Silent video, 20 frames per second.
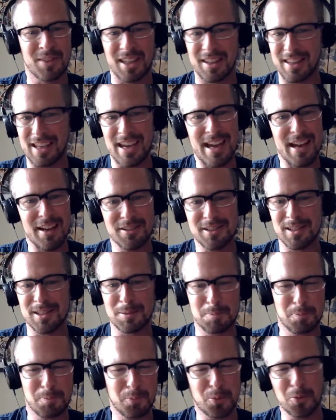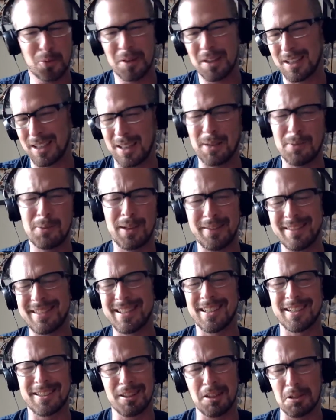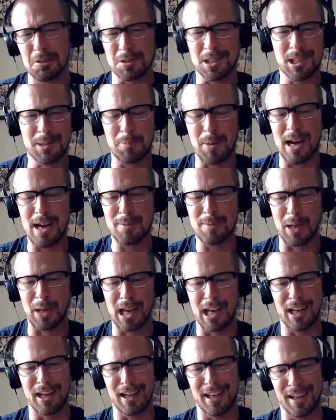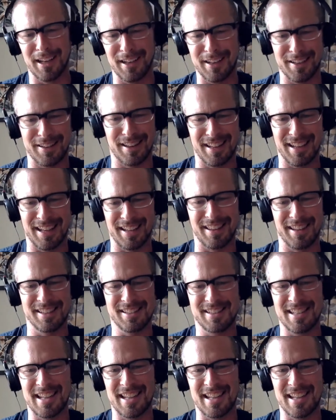the house is we've done a little spot painting and this,